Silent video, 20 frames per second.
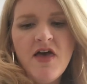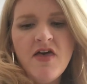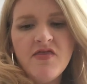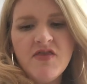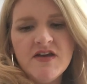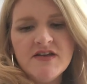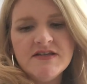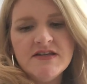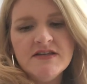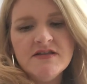
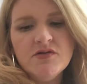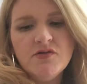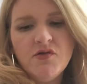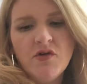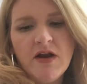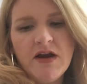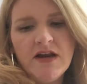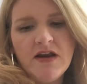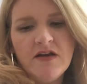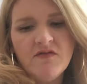This is a
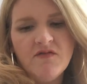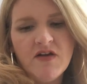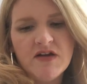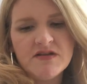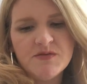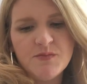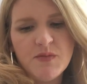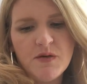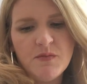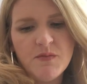great
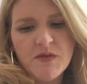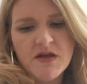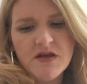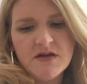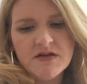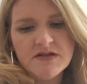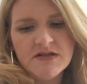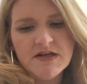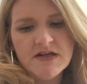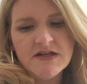investment
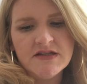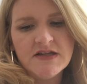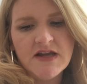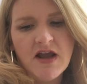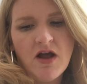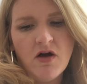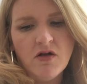because it is a